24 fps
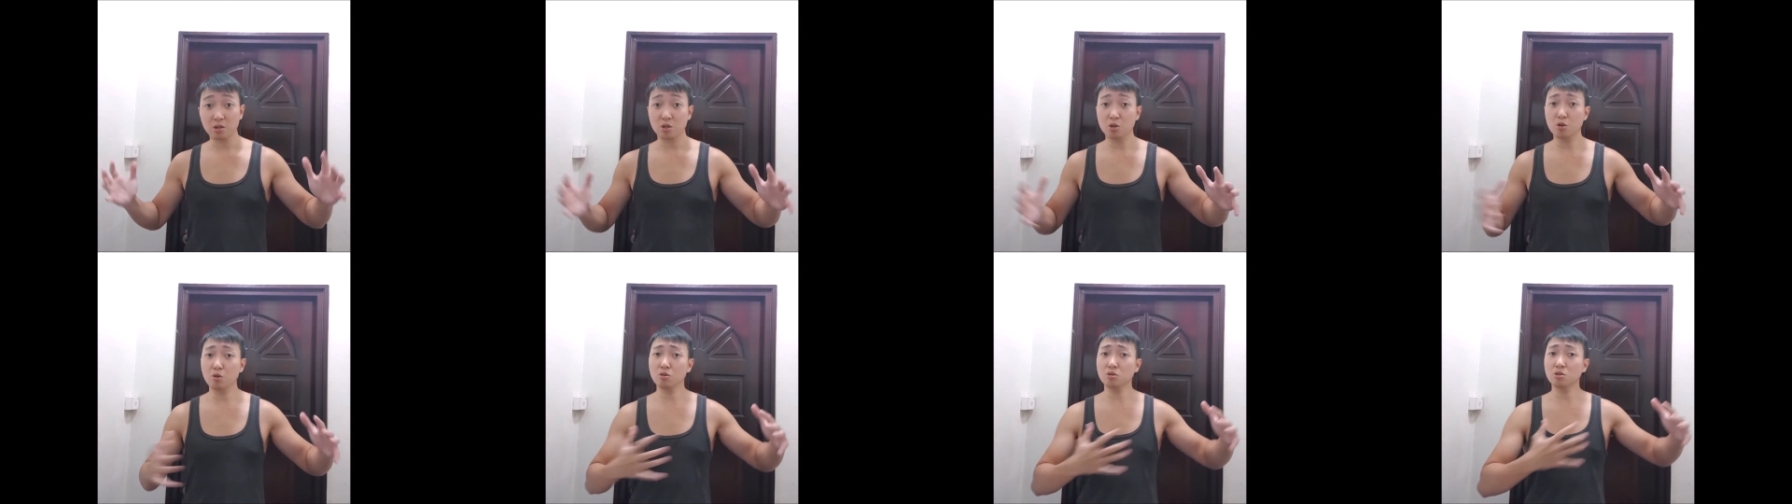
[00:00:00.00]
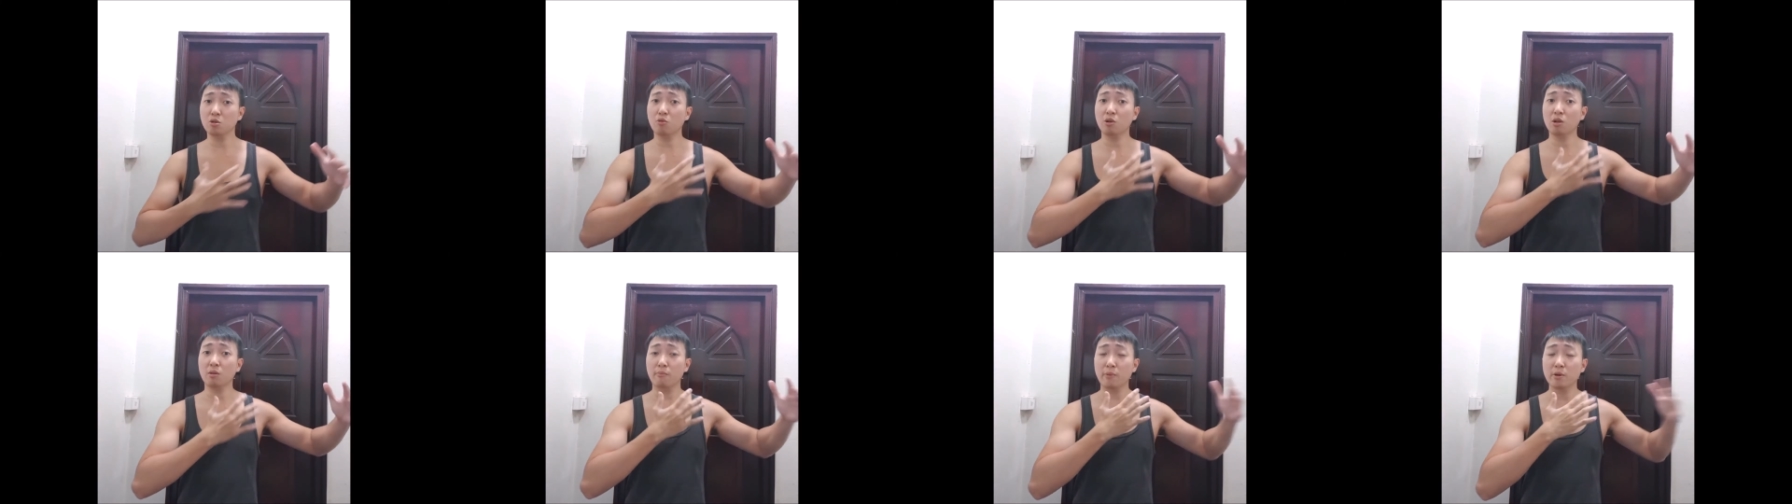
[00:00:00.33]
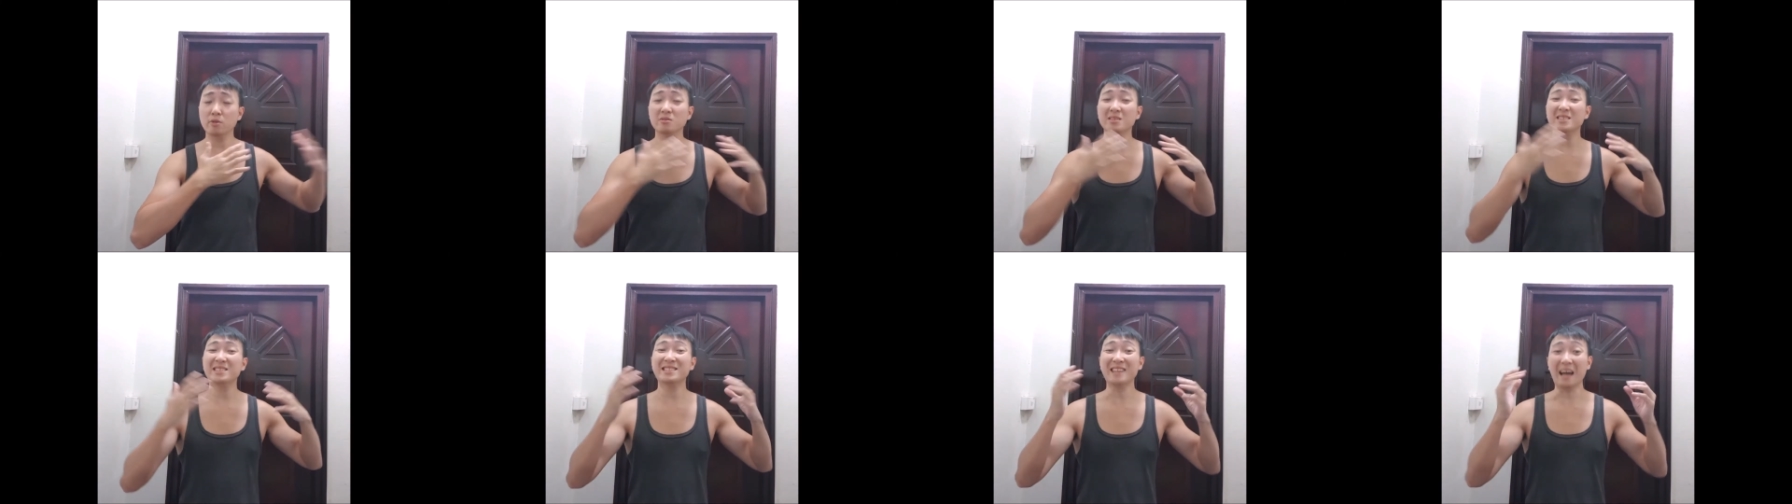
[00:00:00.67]
you also want to
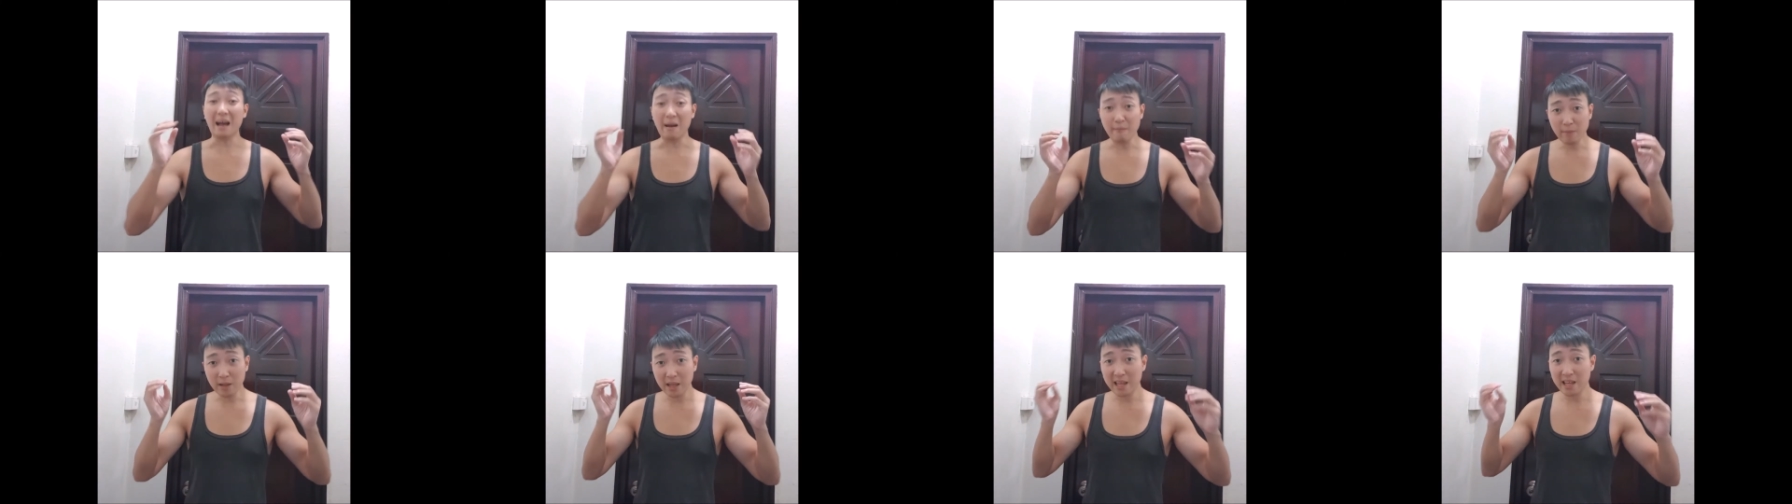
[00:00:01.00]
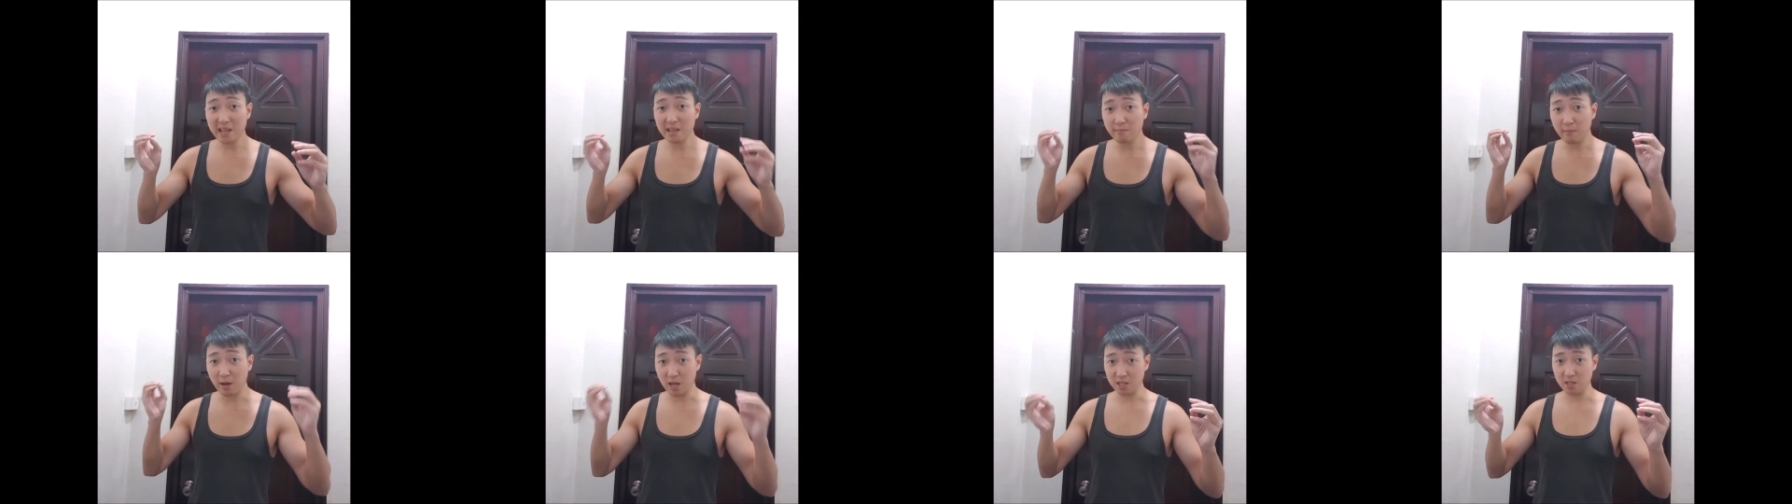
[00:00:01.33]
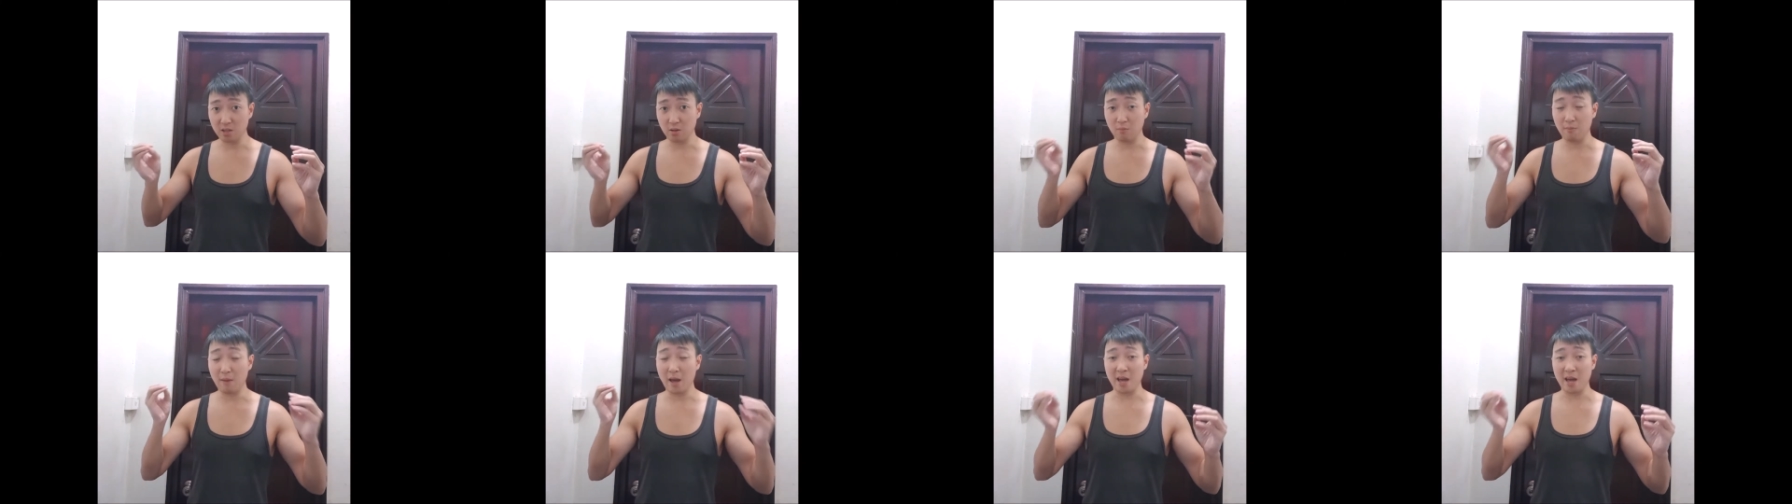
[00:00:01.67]
build some lean muscle